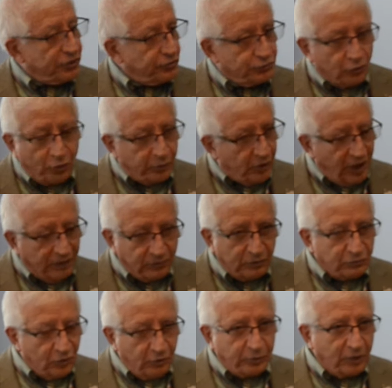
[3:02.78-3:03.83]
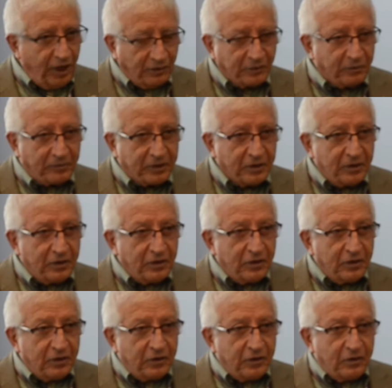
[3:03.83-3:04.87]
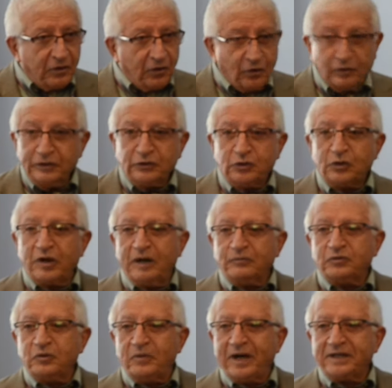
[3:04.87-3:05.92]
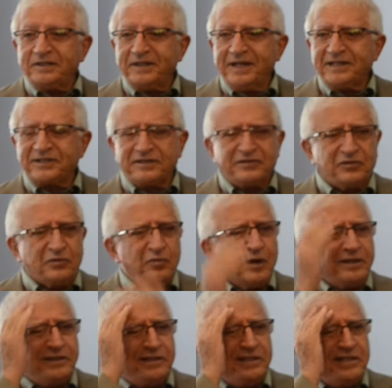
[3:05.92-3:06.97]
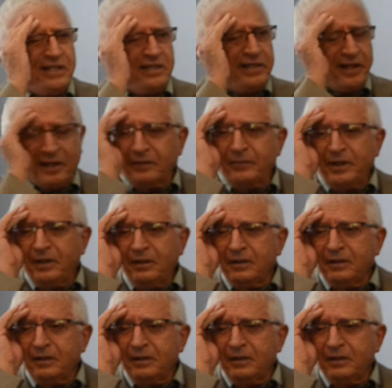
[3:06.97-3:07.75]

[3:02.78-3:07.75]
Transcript: yes, no problem, no problem. Only to come to my desk, I said, what did he tell me?